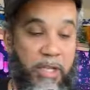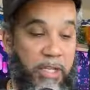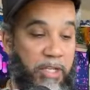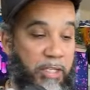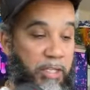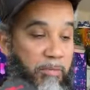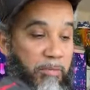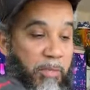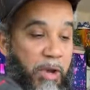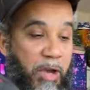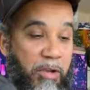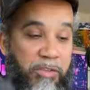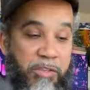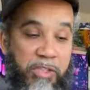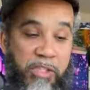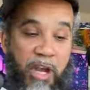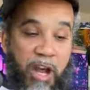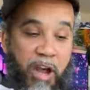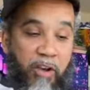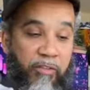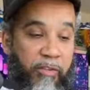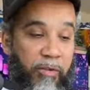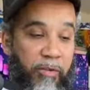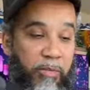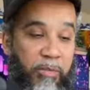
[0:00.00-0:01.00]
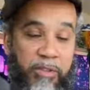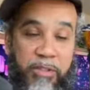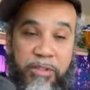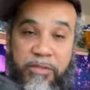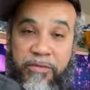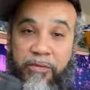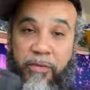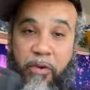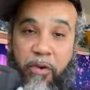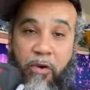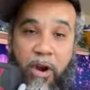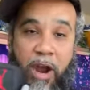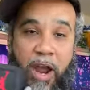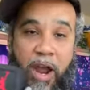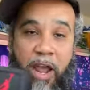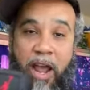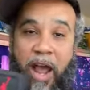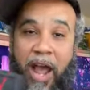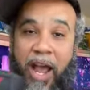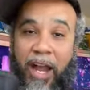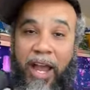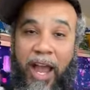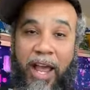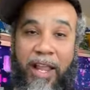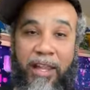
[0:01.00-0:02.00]
The most comfortable is 4A.
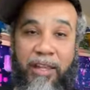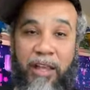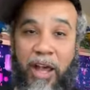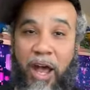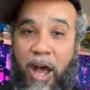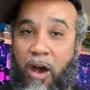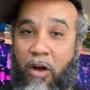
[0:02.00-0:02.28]
I got the